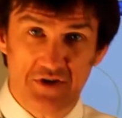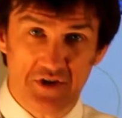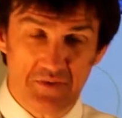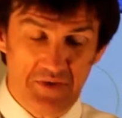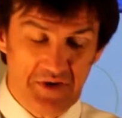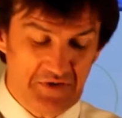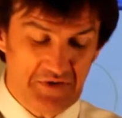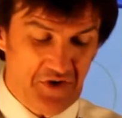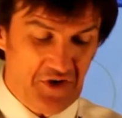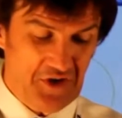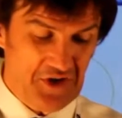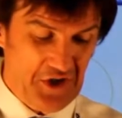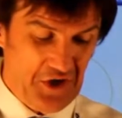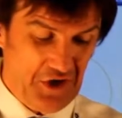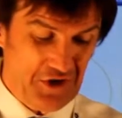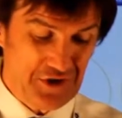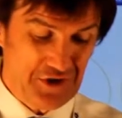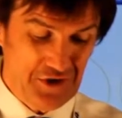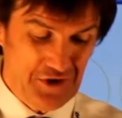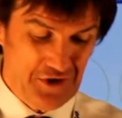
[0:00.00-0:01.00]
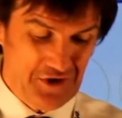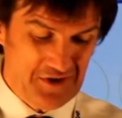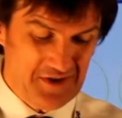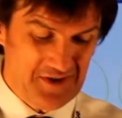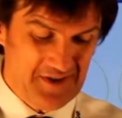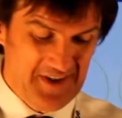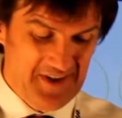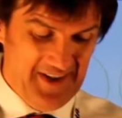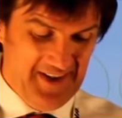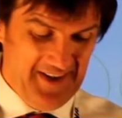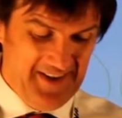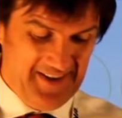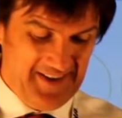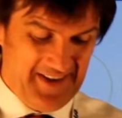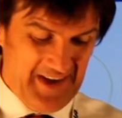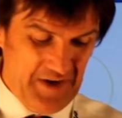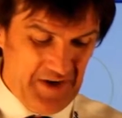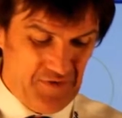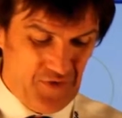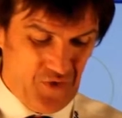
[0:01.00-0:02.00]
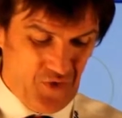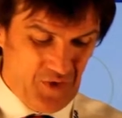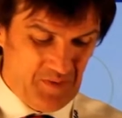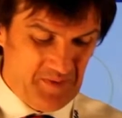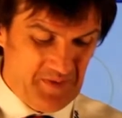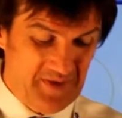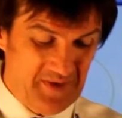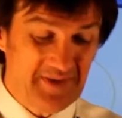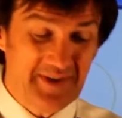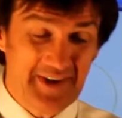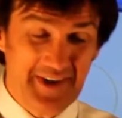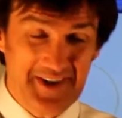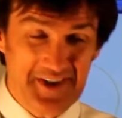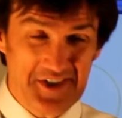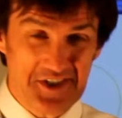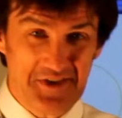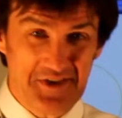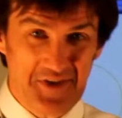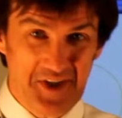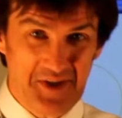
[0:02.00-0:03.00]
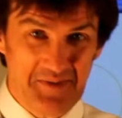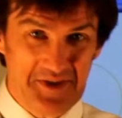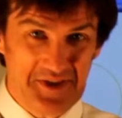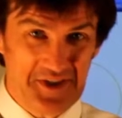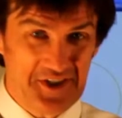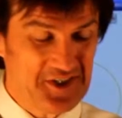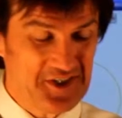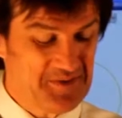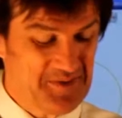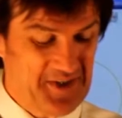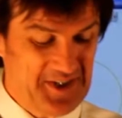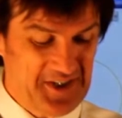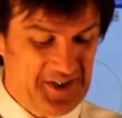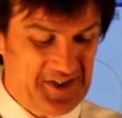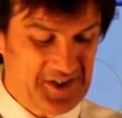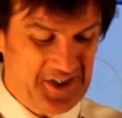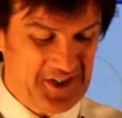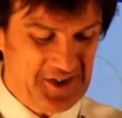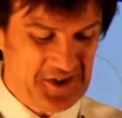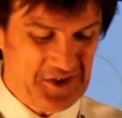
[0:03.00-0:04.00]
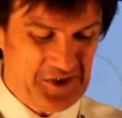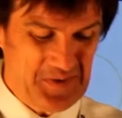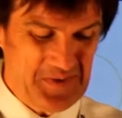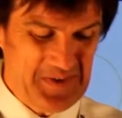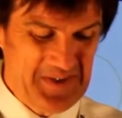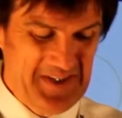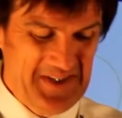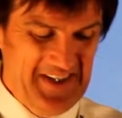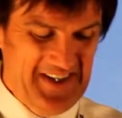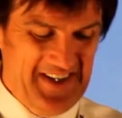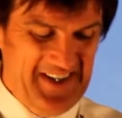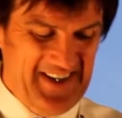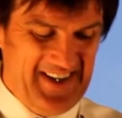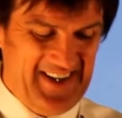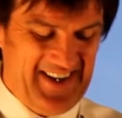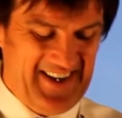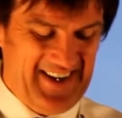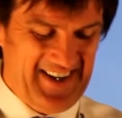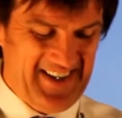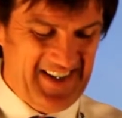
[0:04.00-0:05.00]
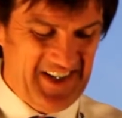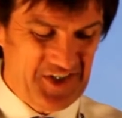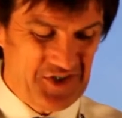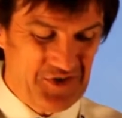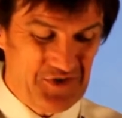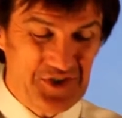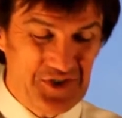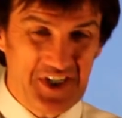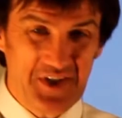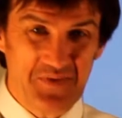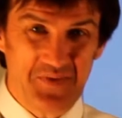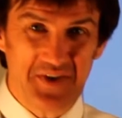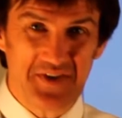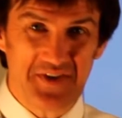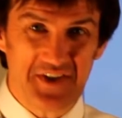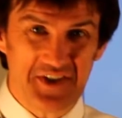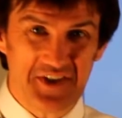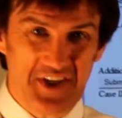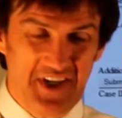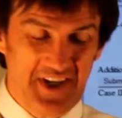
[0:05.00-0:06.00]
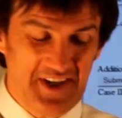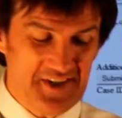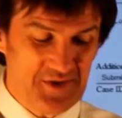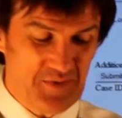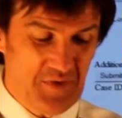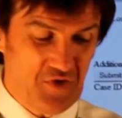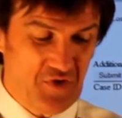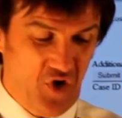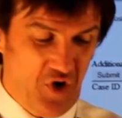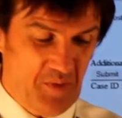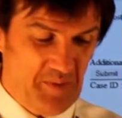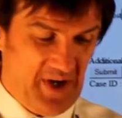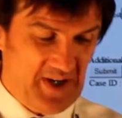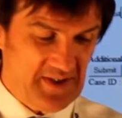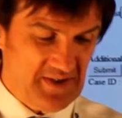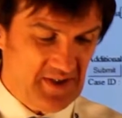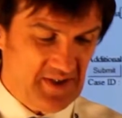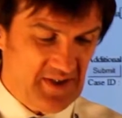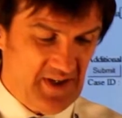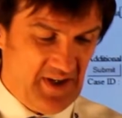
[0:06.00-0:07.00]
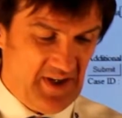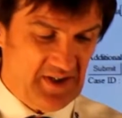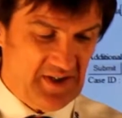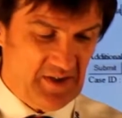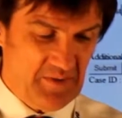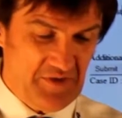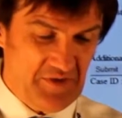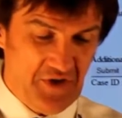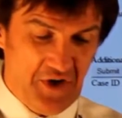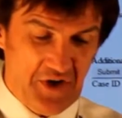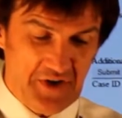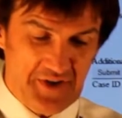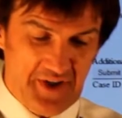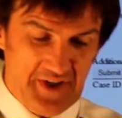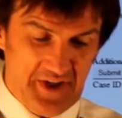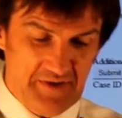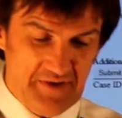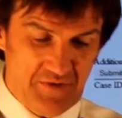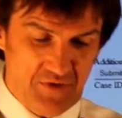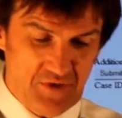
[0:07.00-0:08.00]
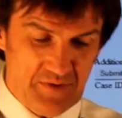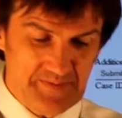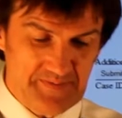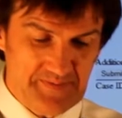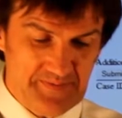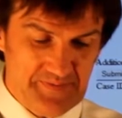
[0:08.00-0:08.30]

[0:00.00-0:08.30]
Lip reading: So we've got a lost dog eForm. It is a development system, I did say so. Associated with this case, we've gone back to that, and we've now got that eForm.